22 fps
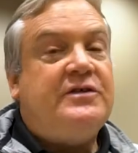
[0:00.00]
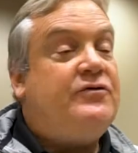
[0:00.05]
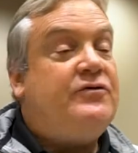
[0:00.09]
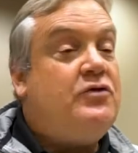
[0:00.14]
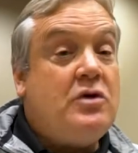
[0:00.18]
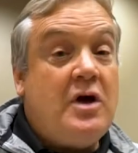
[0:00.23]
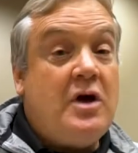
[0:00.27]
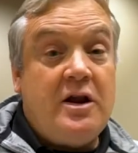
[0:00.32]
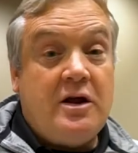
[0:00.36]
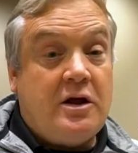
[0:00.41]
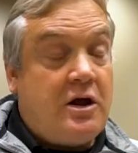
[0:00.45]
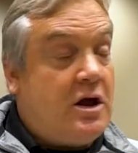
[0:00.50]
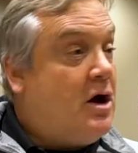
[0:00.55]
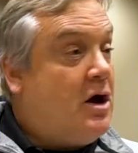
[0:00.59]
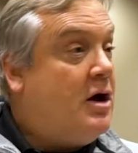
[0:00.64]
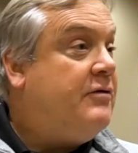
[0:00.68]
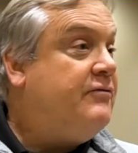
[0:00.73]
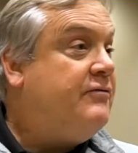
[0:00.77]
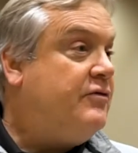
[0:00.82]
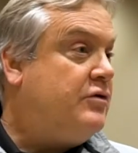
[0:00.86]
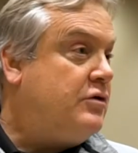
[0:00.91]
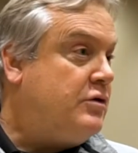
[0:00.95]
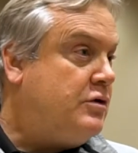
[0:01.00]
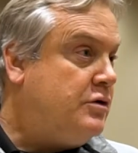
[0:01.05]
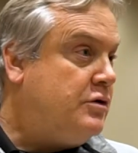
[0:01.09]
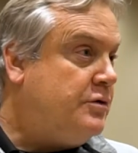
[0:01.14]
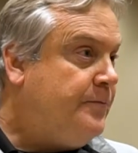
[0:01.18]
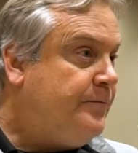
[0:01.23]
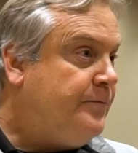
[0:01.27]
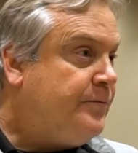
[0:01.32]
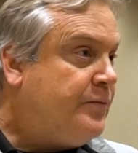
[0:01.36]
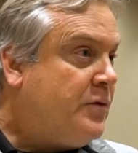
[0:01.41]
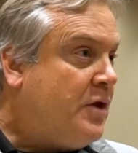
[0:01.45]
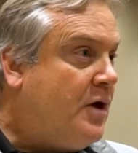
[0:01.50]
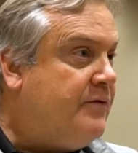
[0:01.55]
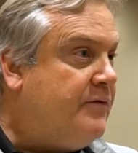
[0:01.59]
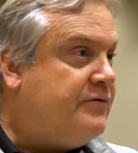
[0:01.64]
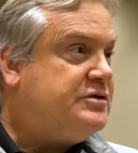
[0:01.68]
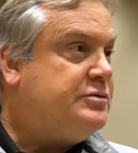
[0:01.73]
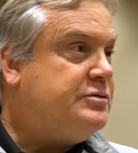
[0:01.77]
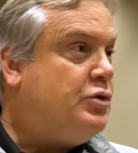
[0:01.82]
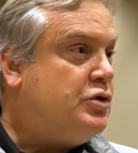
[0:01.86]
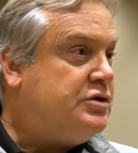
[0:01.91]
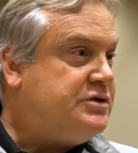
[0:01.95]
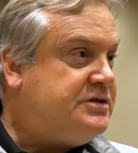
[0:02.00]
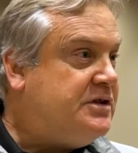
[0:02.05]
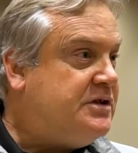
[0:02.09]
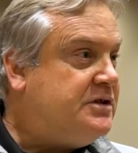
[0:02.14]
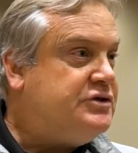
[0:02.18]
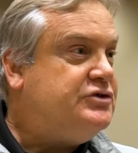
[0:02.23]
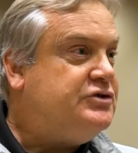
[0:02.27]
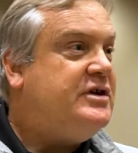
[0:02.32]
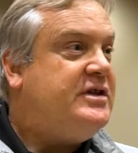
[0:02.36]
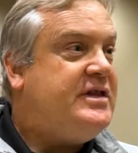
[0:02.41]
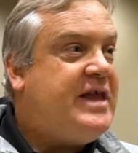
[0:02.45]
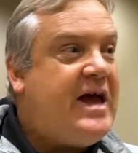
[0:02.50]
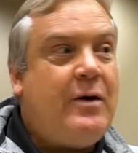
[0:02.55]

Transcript: If you got a cover of Sports Illustrated,